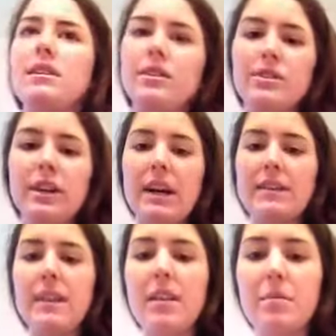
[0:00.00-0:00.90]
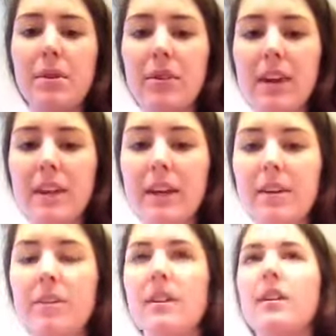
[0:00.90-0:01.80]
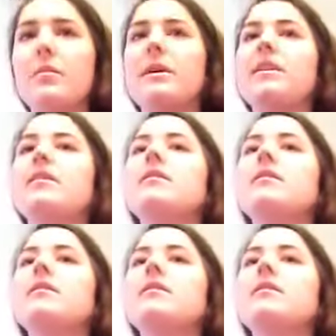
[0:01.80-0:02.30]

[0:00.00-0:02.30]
You can kind of see the blue right there, a little bit.